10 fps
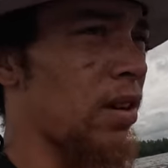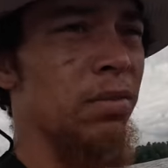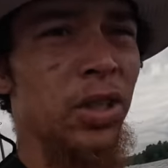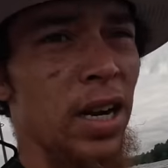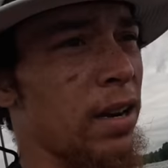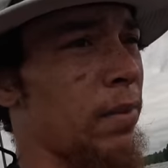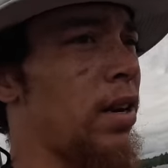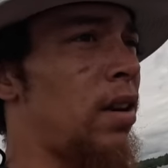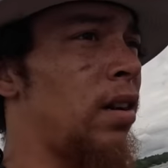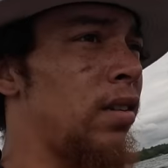I'm trying my
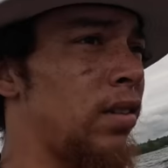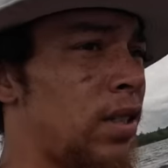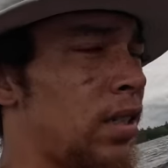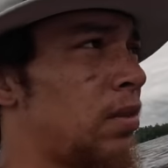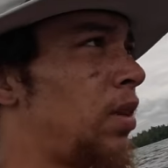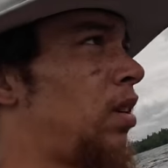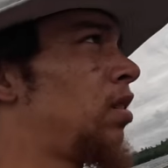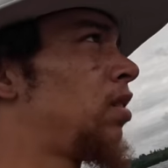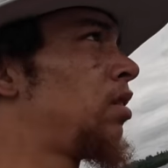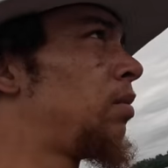hardest, trust me.
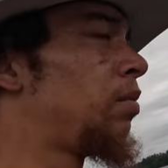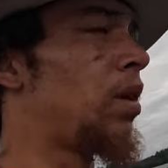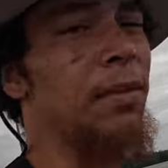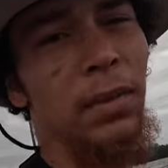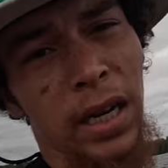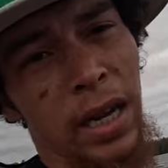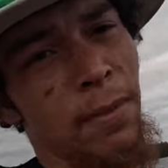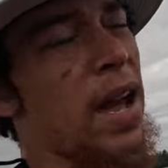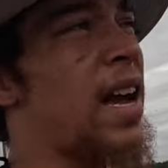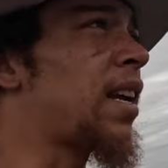But I'm gonna get
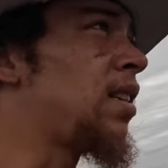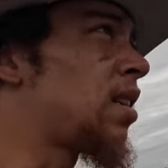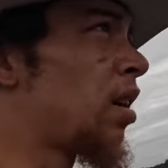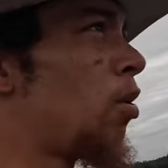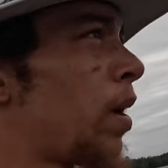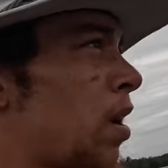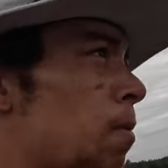back. He's gotta go pick